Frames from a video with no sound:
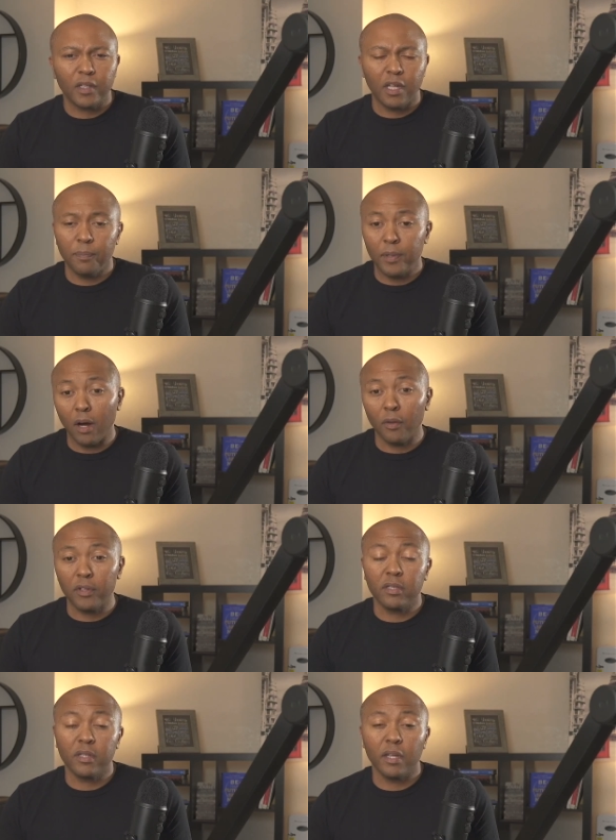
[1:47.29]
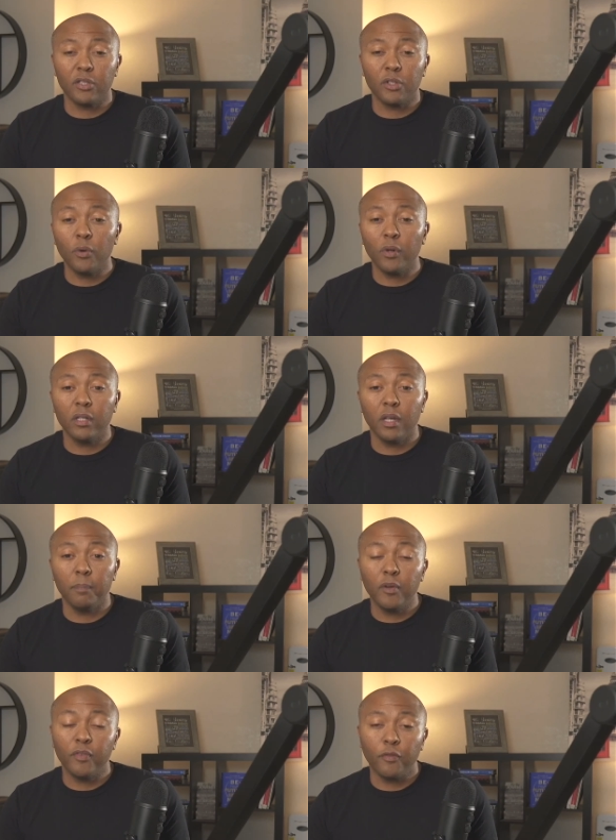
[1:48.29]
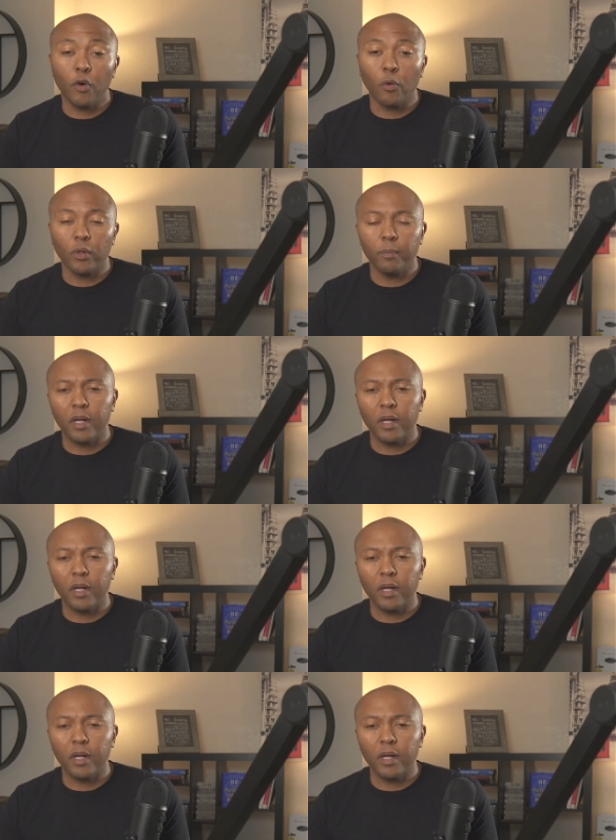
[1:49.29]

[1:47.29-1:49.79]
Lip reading: keeping all these things going and moving forward.